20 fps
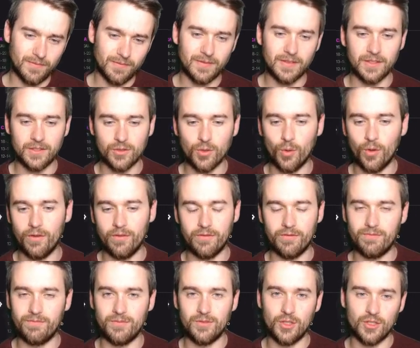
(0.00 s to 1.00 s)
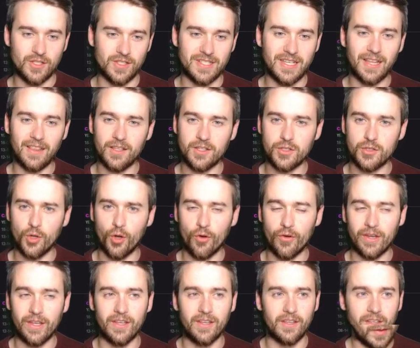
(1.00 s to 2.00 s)
sort of doesn't tell the
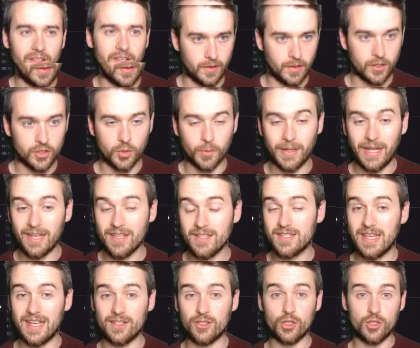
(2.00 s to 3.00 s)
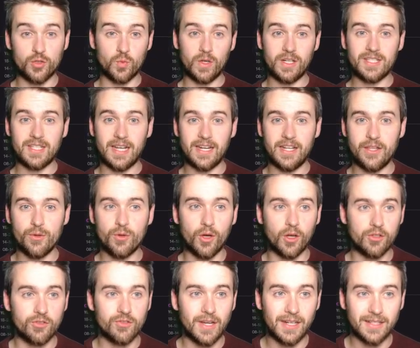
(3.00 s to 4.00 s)
story. Someone else that doesn't want to sign a new
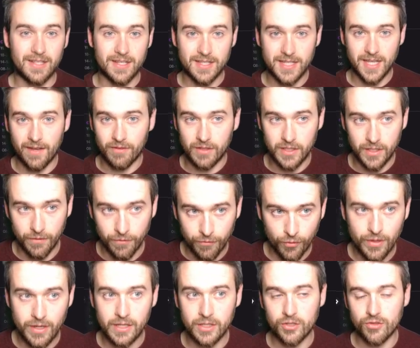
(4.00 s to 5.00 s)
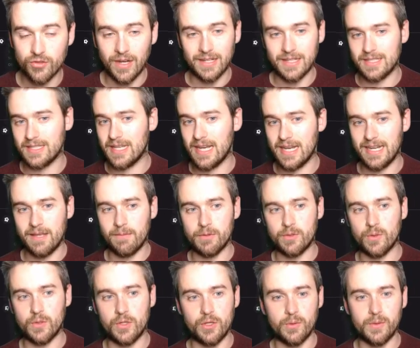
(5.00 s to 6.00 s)
contract is Stefan Devries. Tried to sign him to
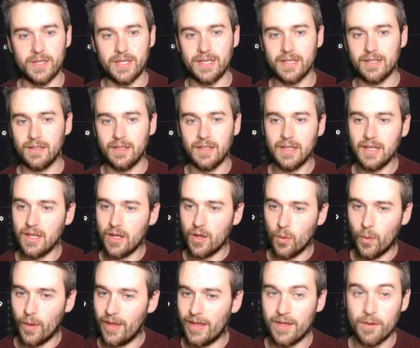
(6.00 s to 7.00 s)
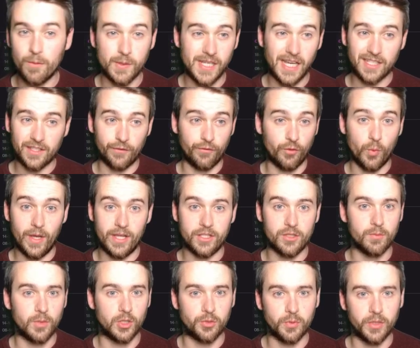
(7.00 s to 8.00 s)
a new deal where he was asking for way too
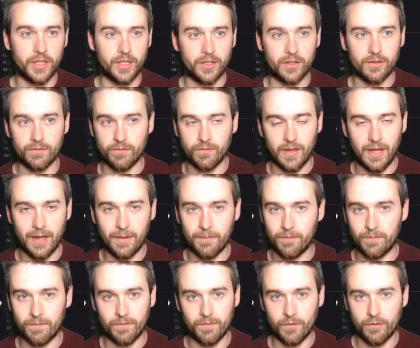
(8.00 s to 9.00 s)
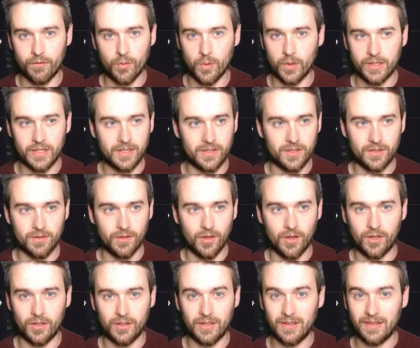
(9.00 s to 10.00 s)
much money for what he's
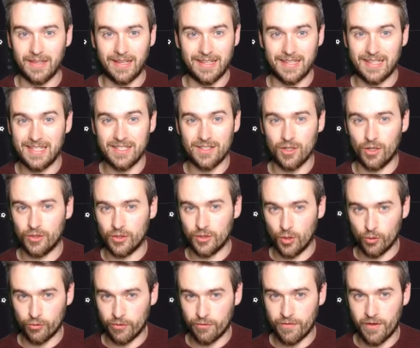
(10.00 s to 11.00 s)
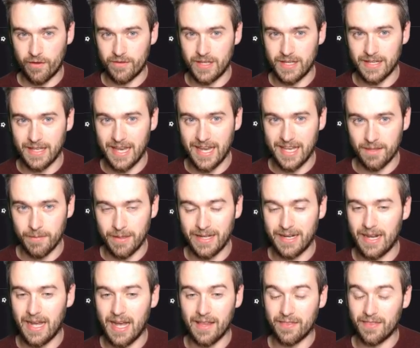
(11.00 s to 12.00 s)
on. Like, he's on 115k at the minute.
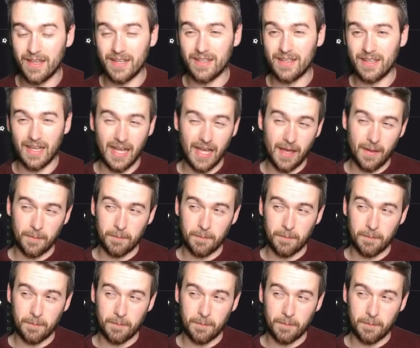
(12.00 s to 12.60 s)
I think I